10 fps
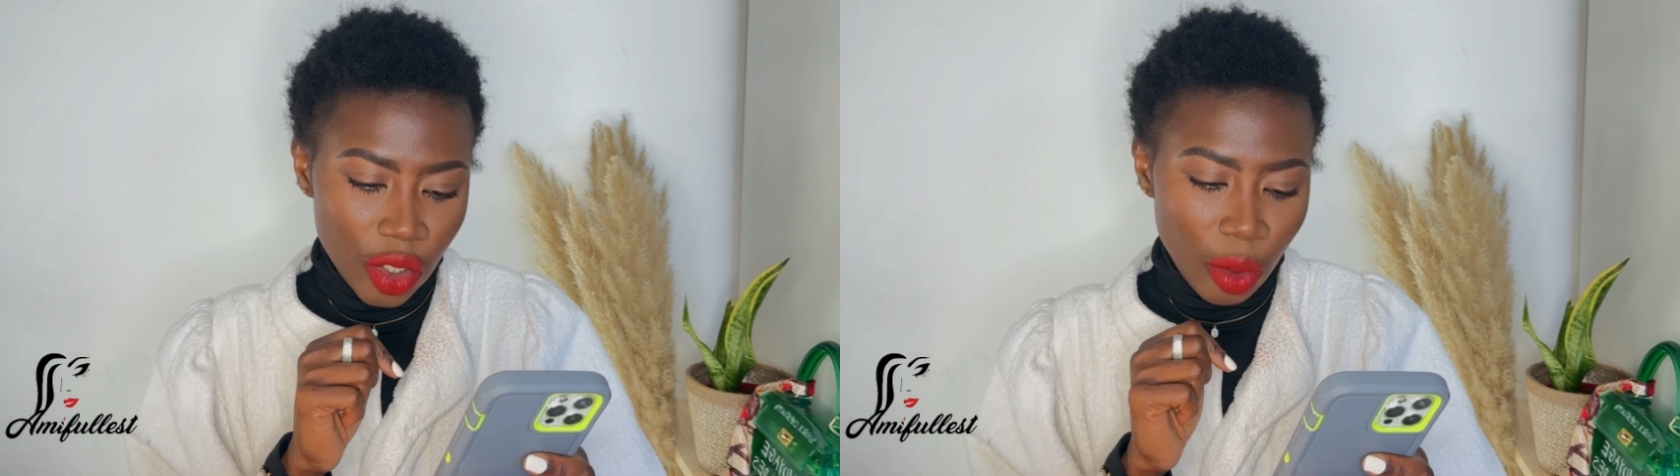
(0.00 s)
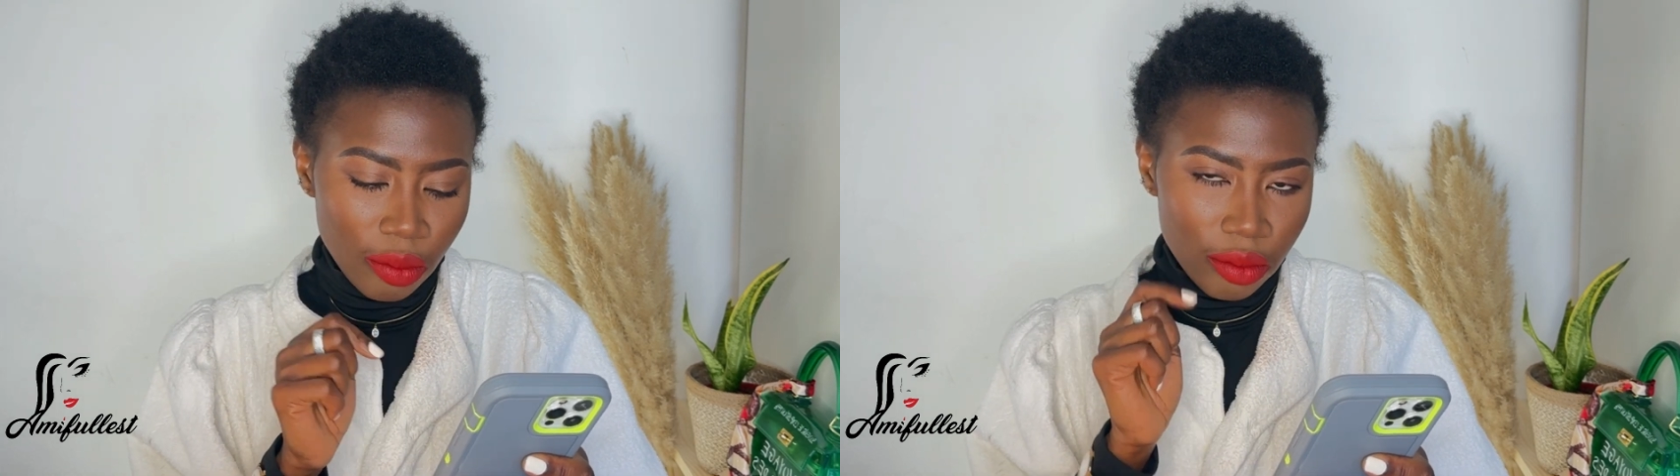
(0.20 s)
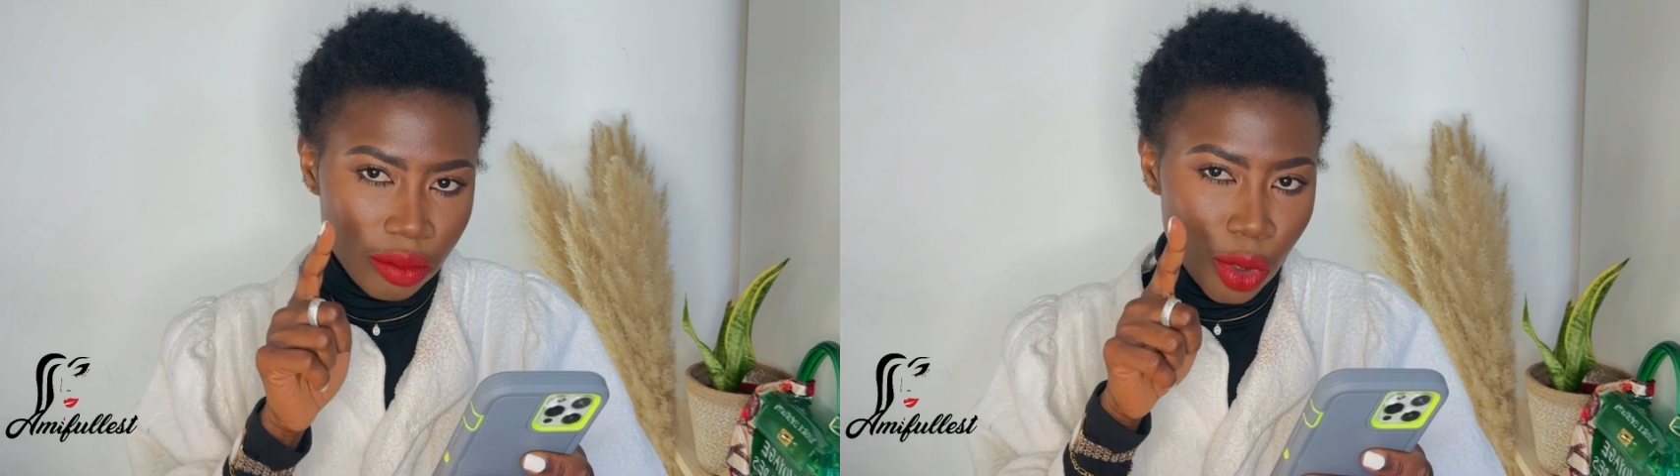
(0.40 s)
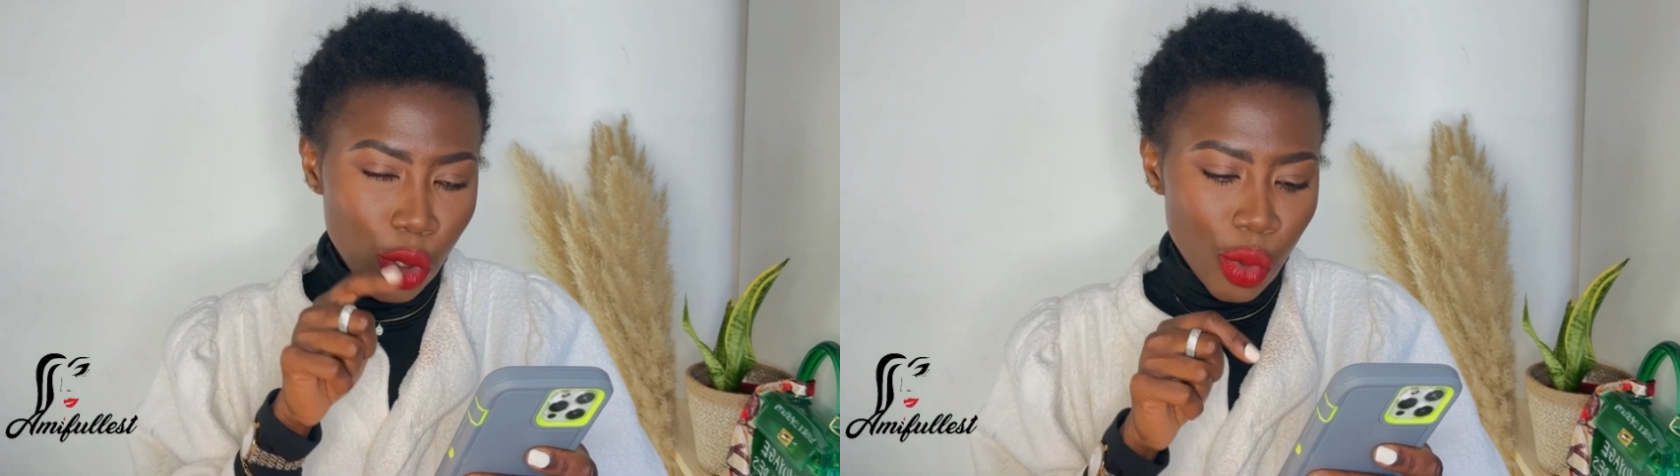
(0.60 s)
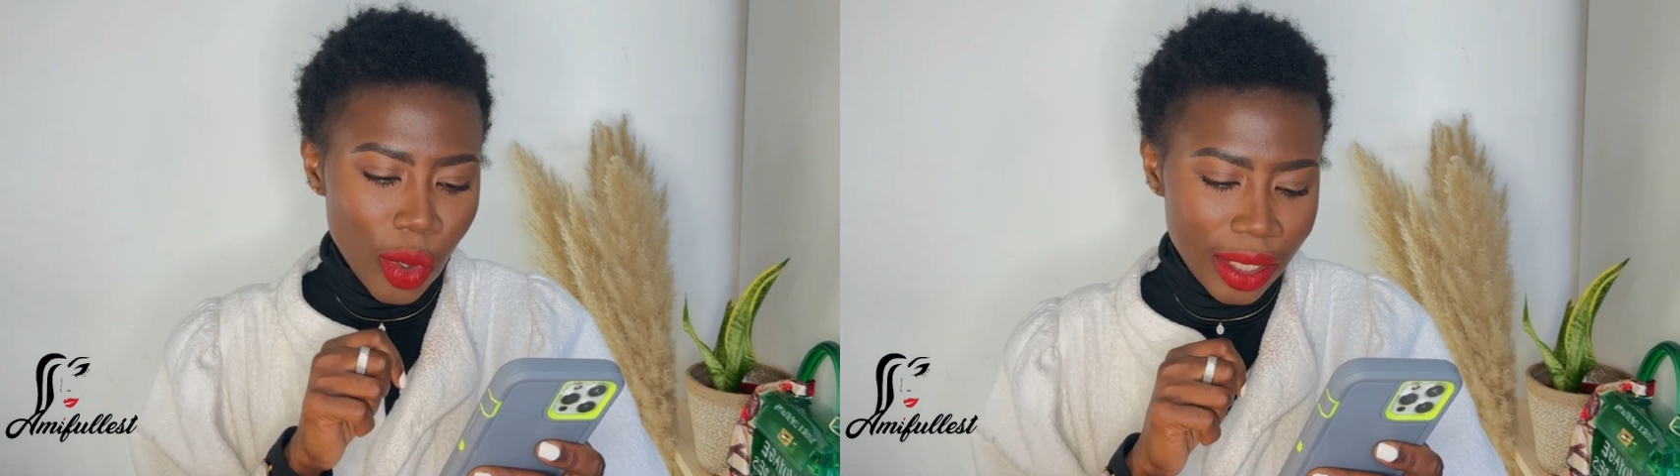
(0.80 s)
some
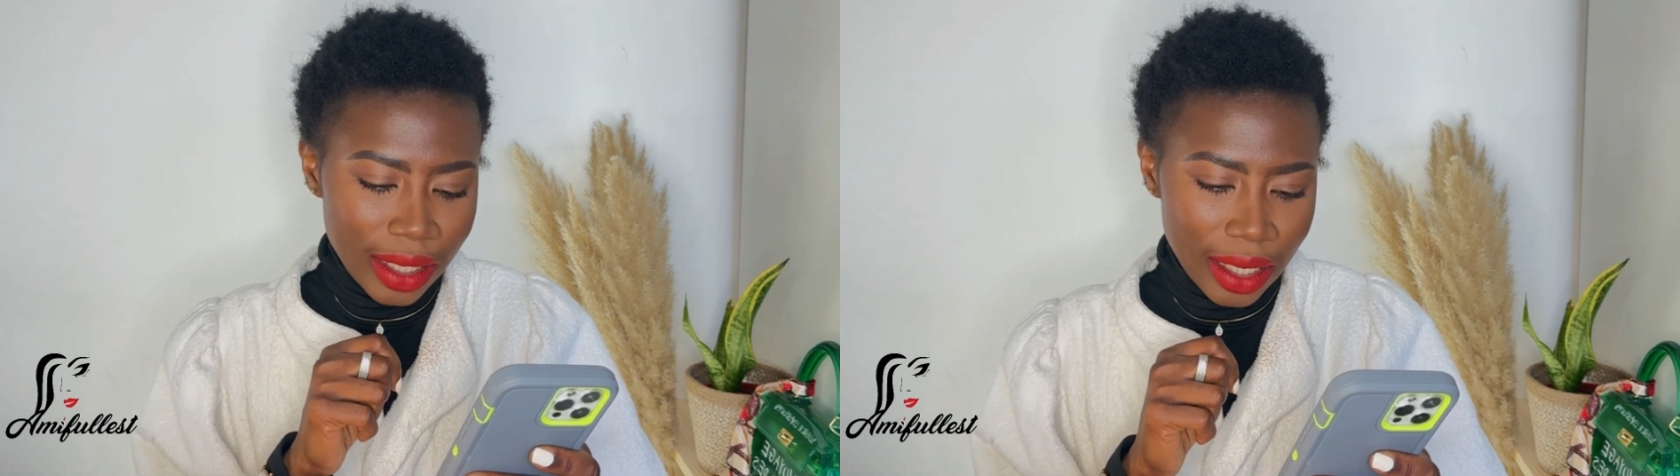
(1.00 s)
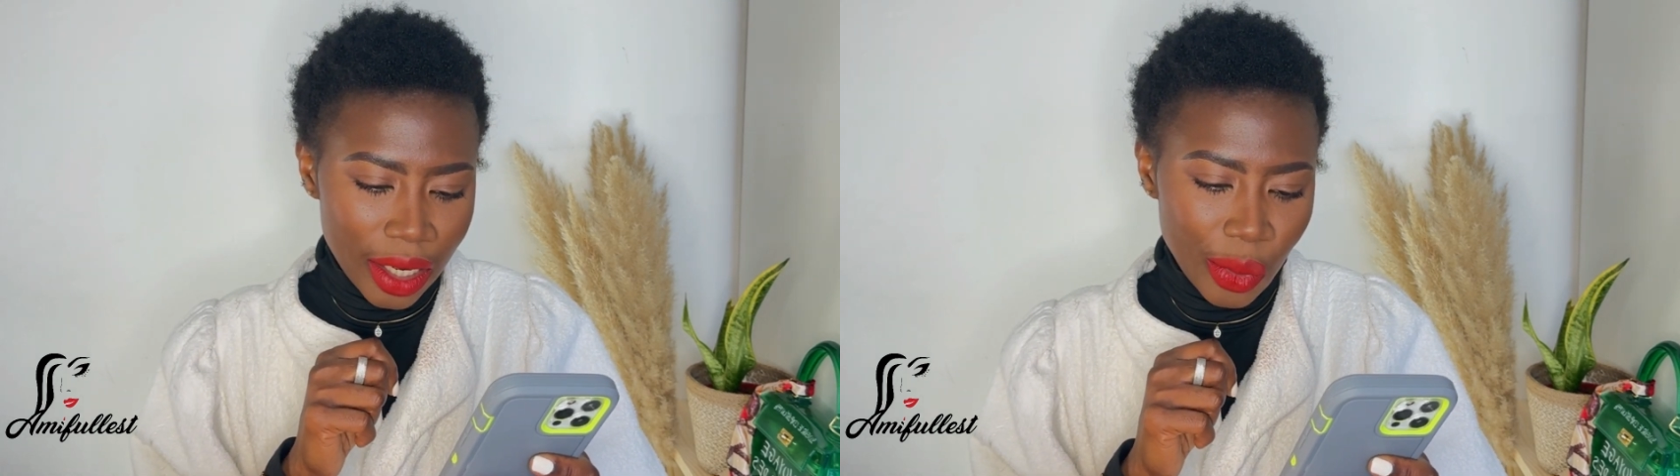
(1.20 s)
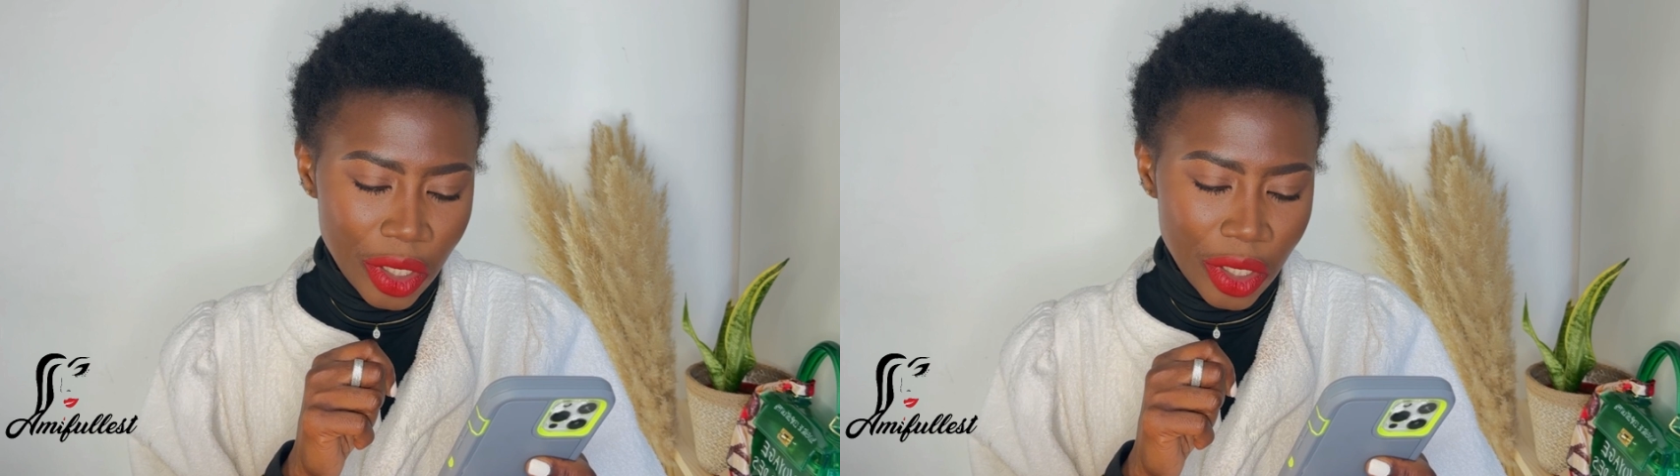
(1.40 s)
new ones again,